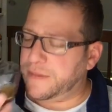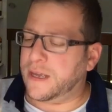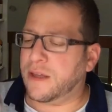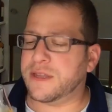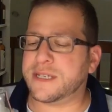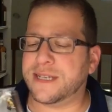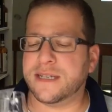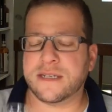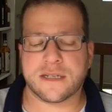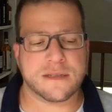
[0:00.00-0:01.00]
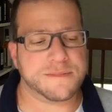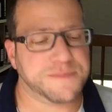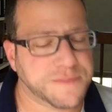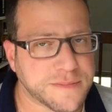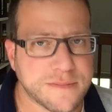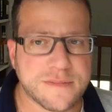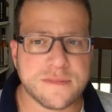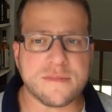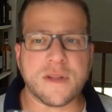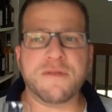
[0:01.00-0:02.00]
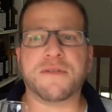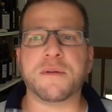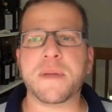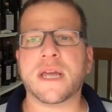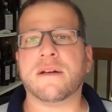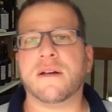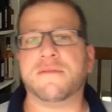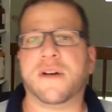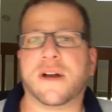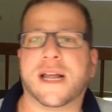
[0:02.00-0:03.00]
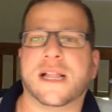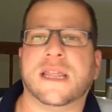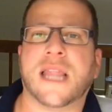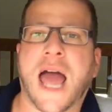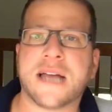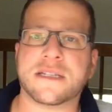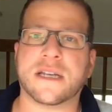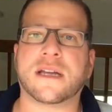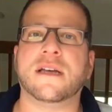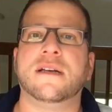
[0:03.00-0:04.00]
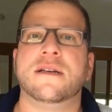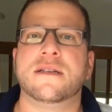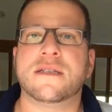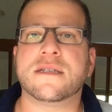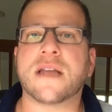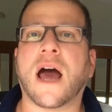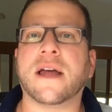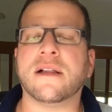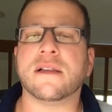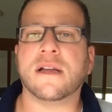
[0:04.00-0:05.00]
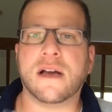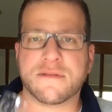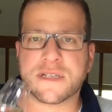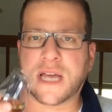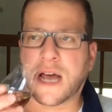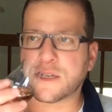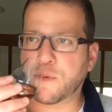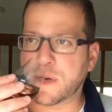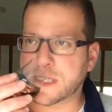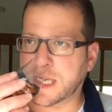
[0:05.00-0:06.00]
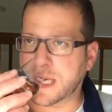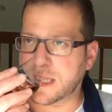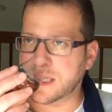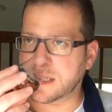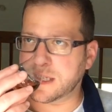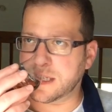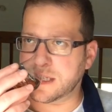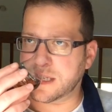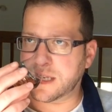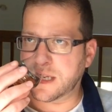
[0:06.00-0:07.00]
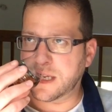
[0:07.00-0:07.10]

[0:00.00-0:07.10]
Now this is, for me, a very classic style of Scotch whiskey. This is,